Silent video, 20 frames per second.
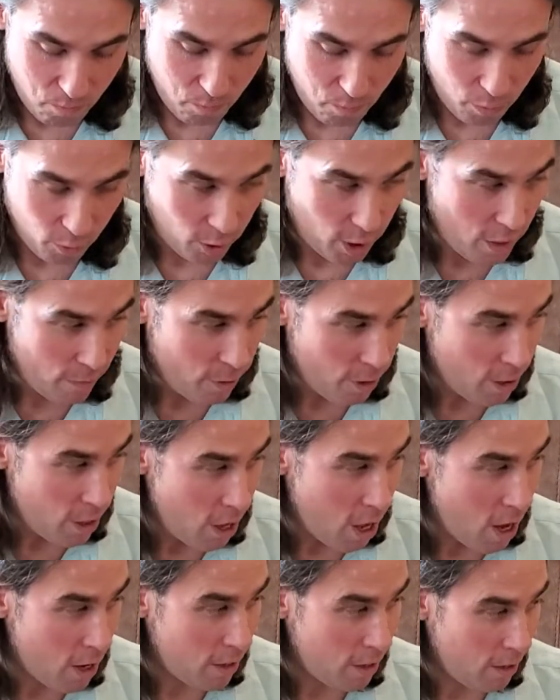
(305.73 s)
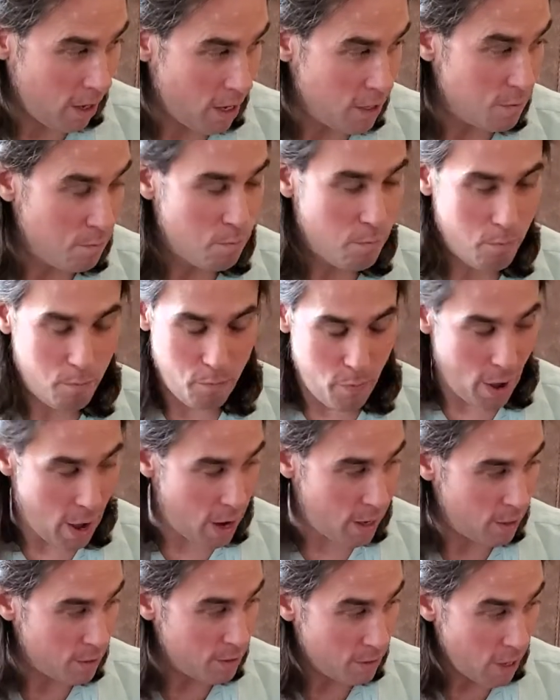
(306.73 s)
believe it or not, as
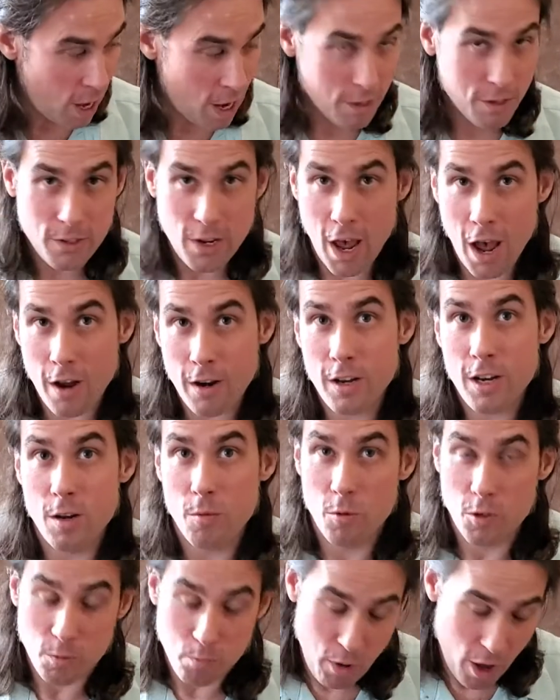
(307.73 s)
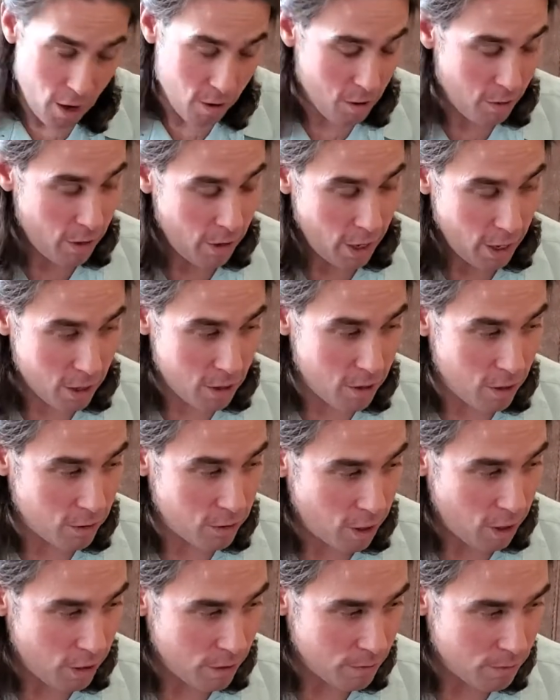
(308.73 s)
bad as that sounded, it was better than I could have
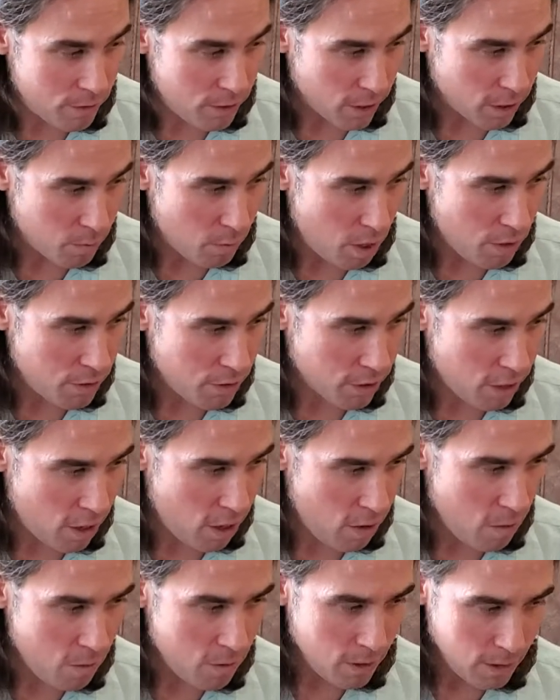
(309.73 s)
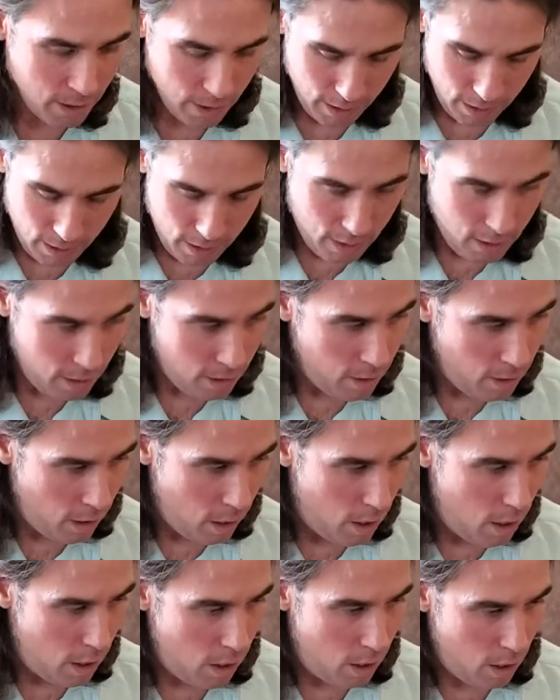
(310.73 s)
done 6 months ago.
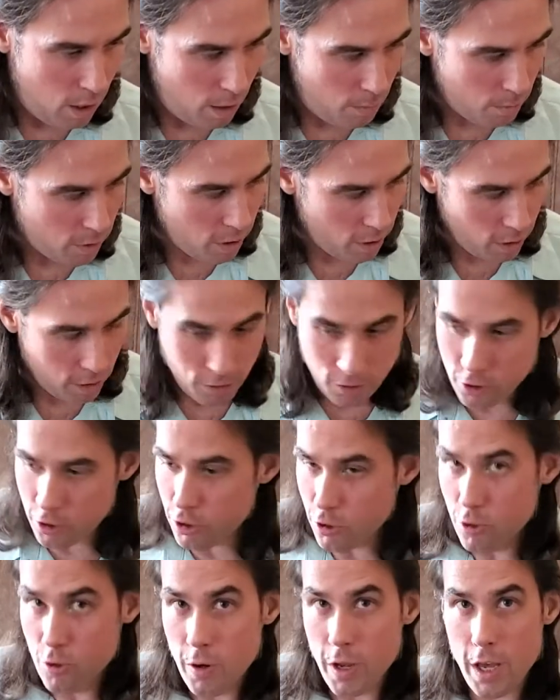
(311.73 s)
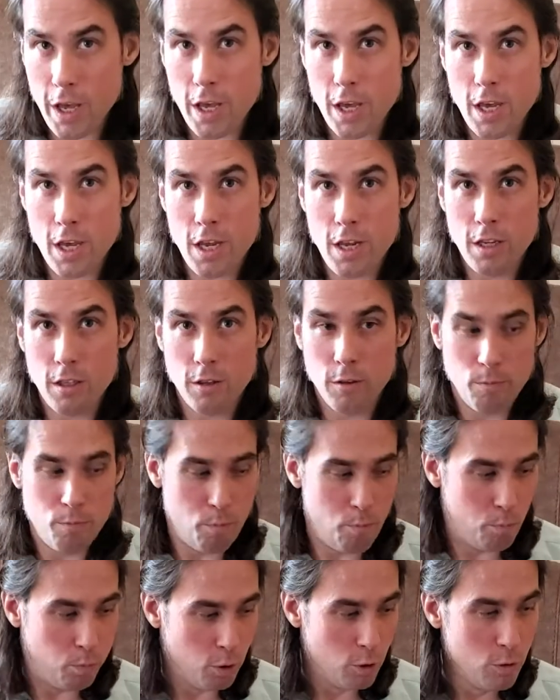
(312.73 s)
I'm gonna do a
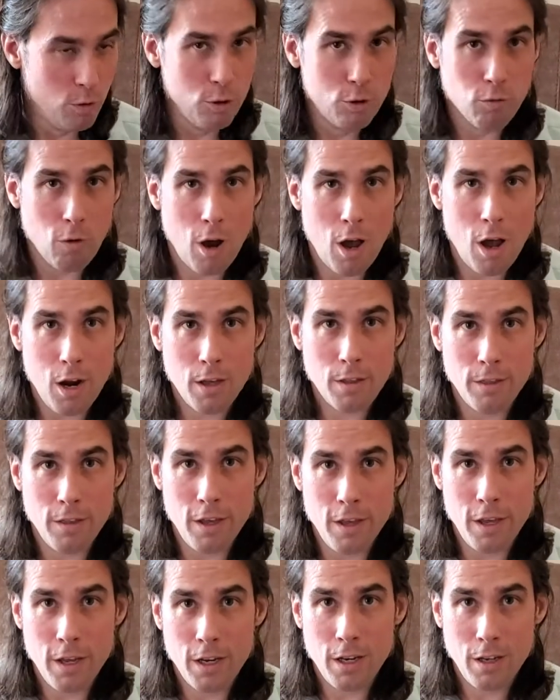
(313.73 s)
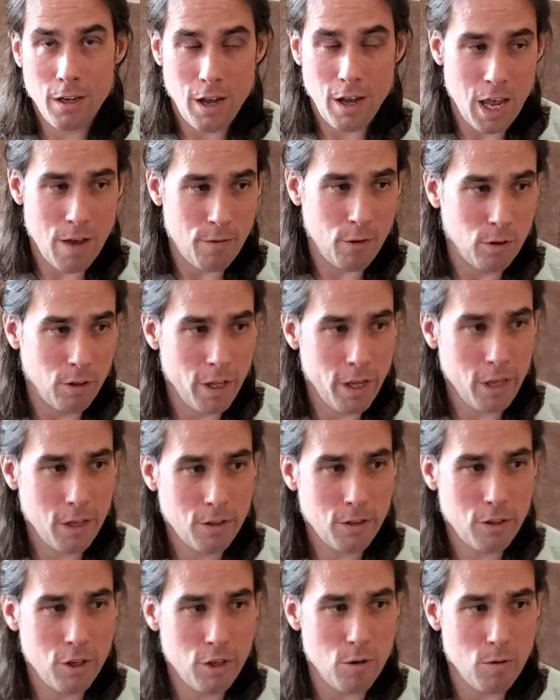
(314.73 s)
blues rock thing. I have a
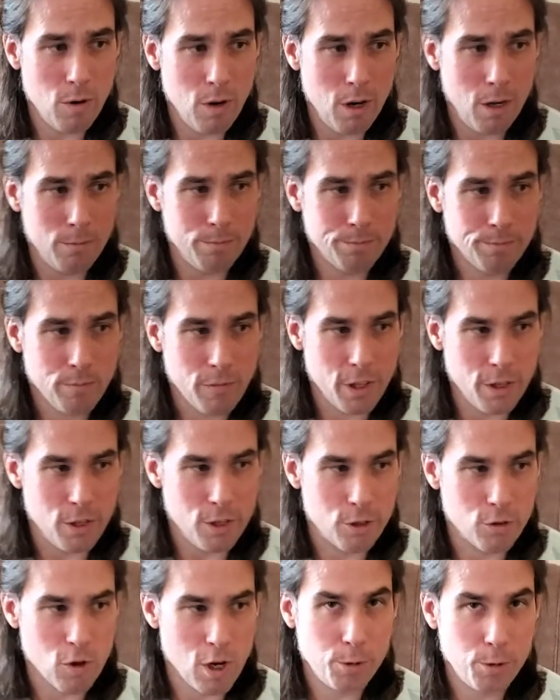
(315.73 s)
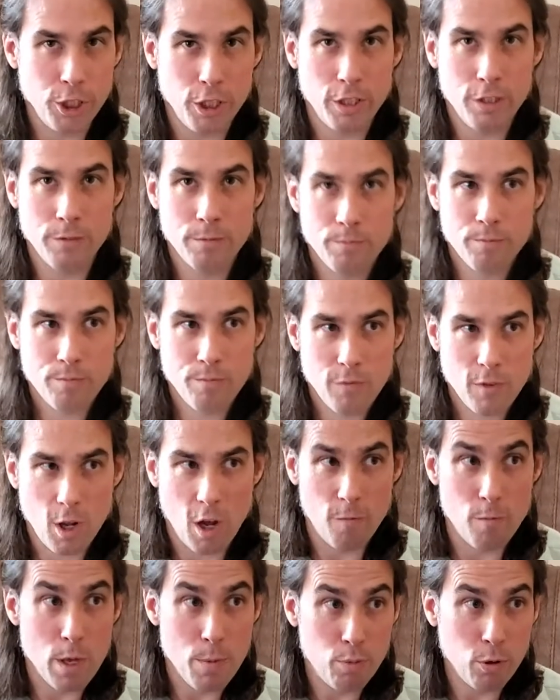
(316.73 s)
link to in the description
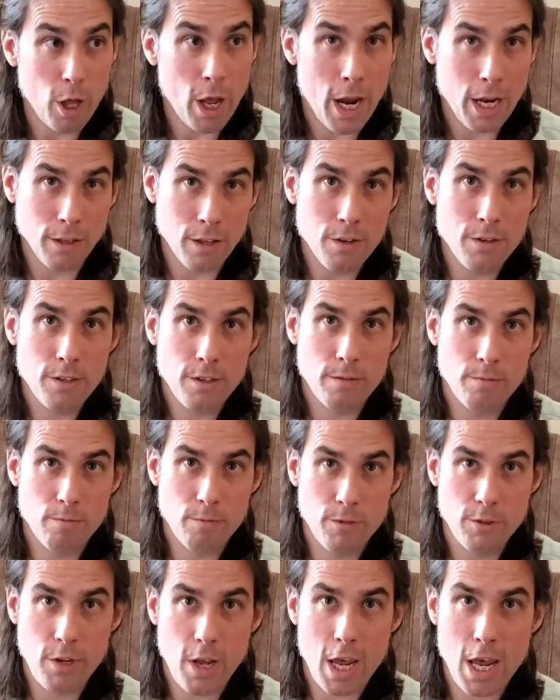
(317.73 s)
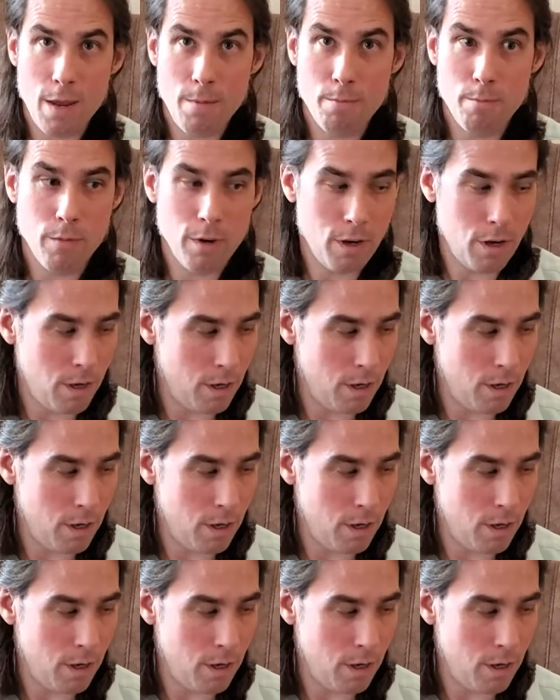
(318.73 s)
of me playing this same